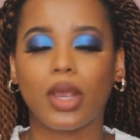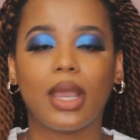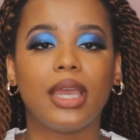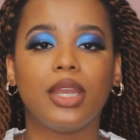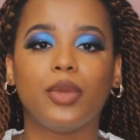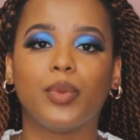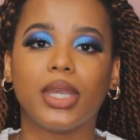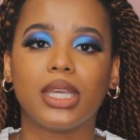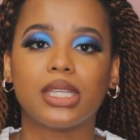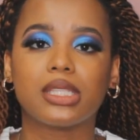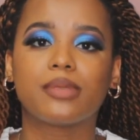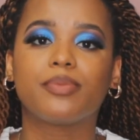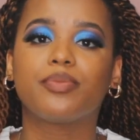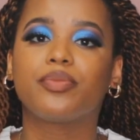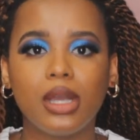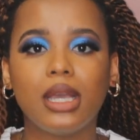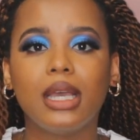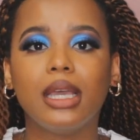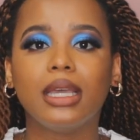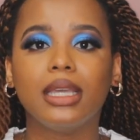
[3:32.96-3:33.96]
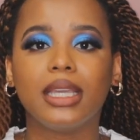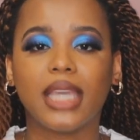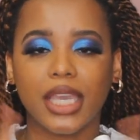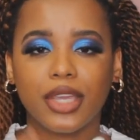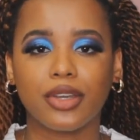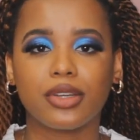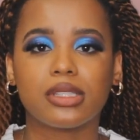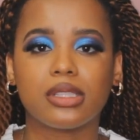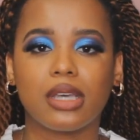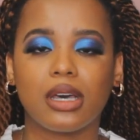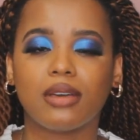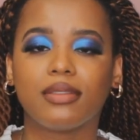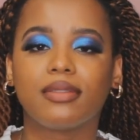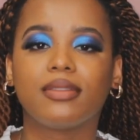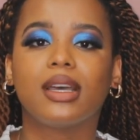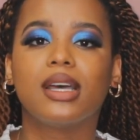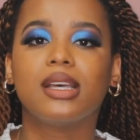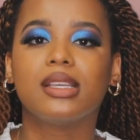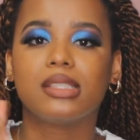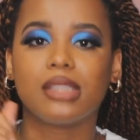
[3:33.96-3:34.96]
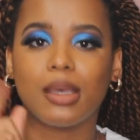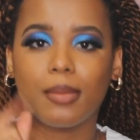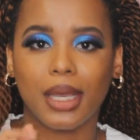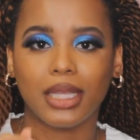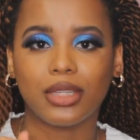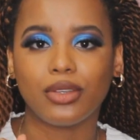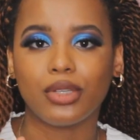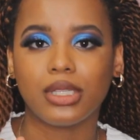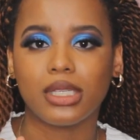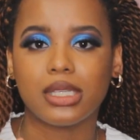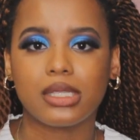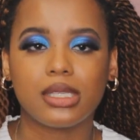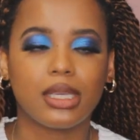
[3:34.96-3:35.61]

anyways, get yourself some Atelier